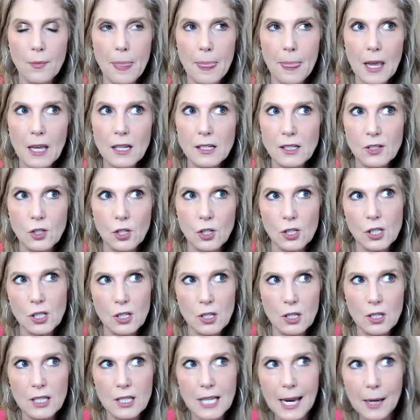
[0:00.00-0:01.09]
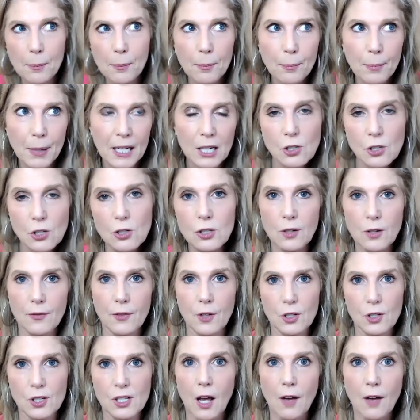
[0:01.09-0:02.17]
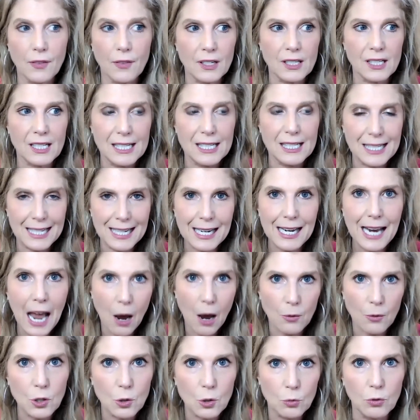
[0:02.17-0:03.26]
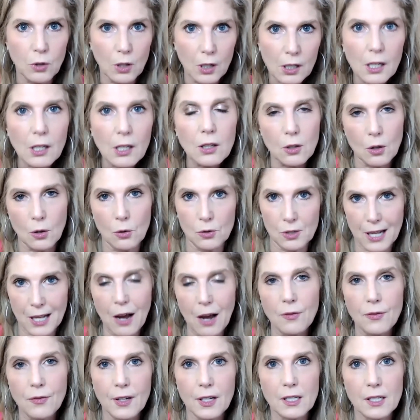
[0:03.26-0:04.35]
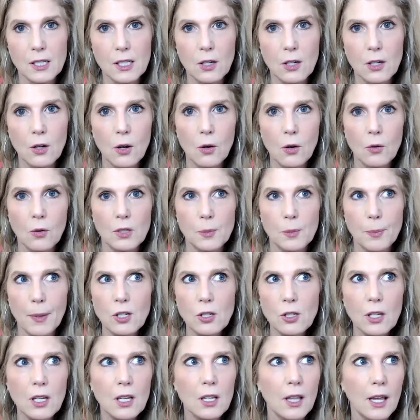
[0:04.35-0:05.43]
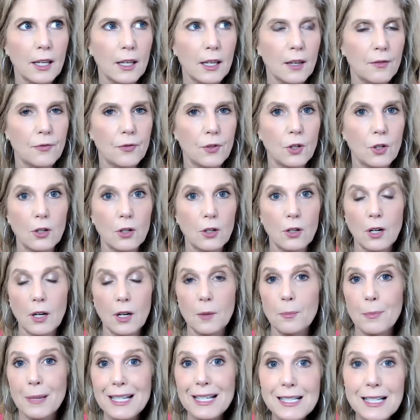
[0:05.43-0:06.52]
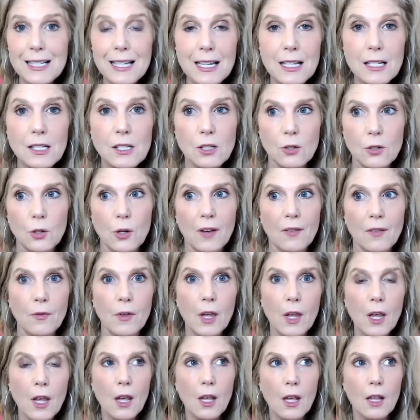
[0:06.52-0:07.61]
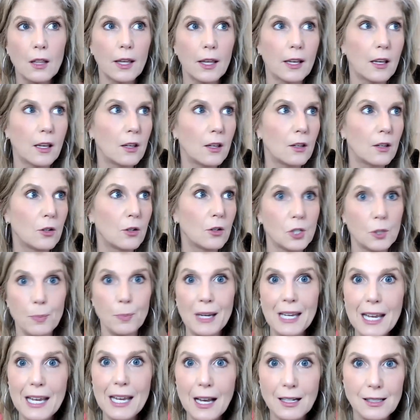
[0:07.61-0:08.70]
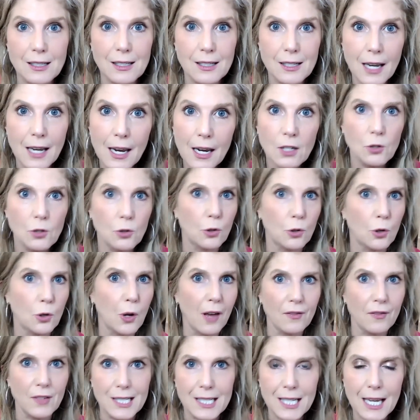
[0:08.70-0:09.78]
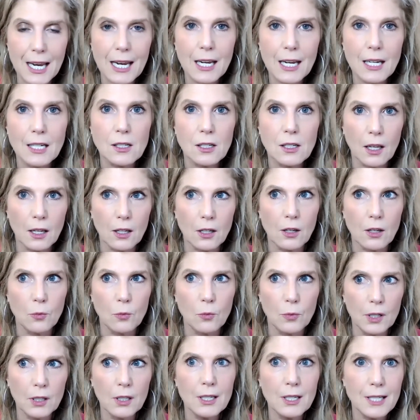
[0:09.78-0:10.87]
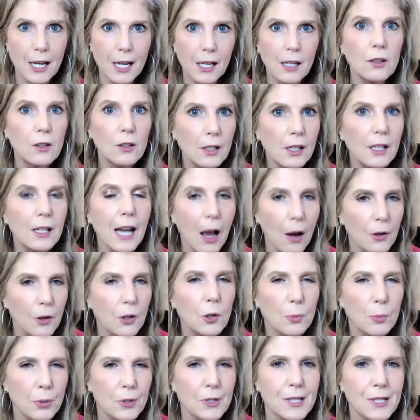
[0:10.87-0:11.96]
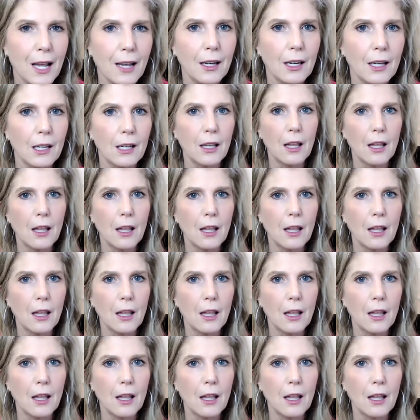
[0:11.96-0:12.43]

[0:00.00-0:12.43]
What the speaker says: Is just take pictures of yourself and see how you look in those outfits, especially like if you're in business or you have like you're speaking on stage or you have a date, like really take a look at how you're presenting.